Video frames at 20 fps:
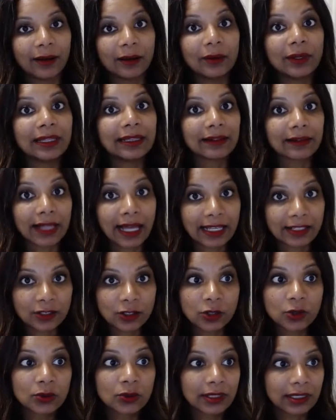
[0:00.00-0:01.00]
in the last
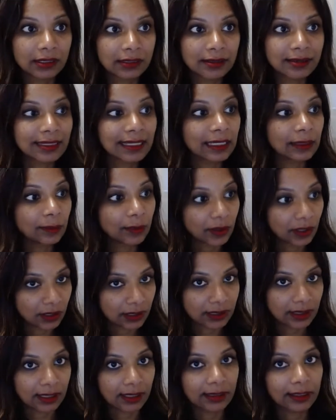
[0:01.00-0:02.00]
2 years in
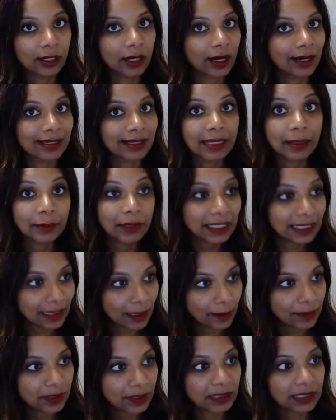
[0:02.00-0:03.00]
person. There are some
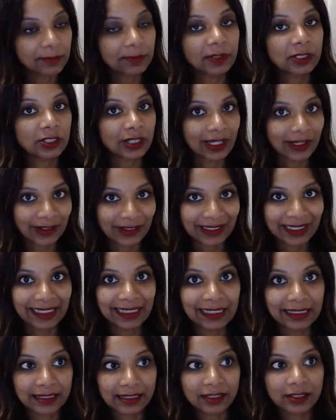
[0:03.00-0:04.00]
exceptions, but generally
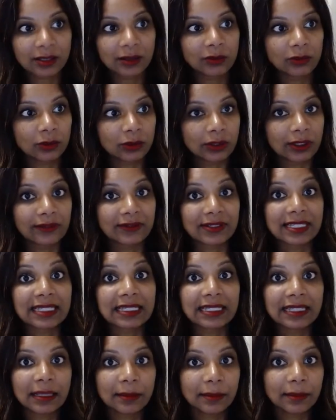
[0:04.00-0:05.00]
this is the rule. You have to
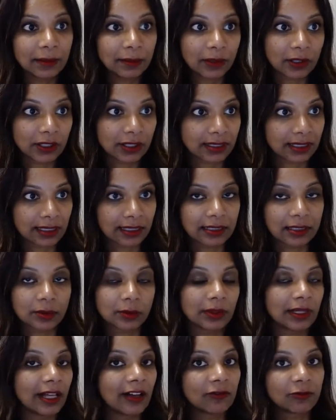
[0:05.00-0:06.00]
see them in person. So
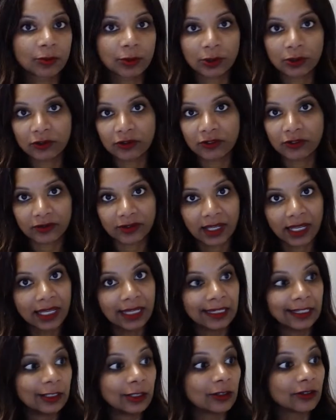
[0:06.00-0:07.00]
we'll have proof of
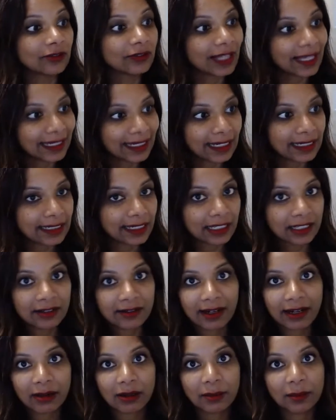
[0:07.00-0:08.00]
your flight
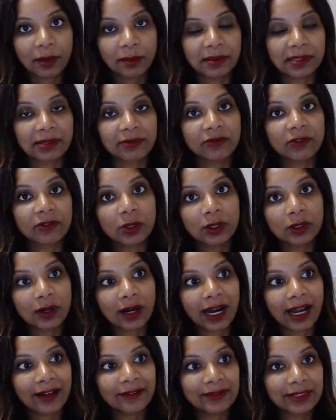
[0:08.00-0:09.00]
itinerary, maybe some
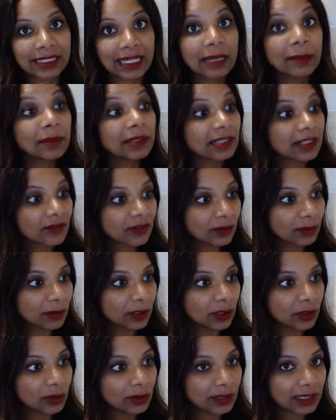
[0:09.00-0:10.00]
photographs, statements from
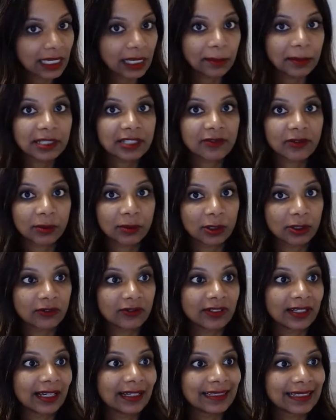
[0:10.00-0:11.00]
you, statements from your
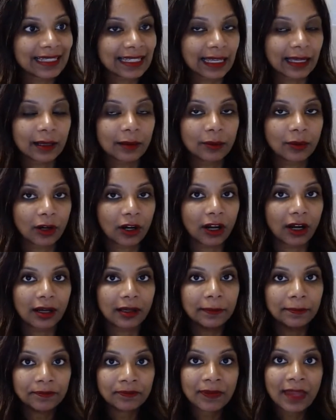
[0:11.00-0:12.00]
fiance abroad.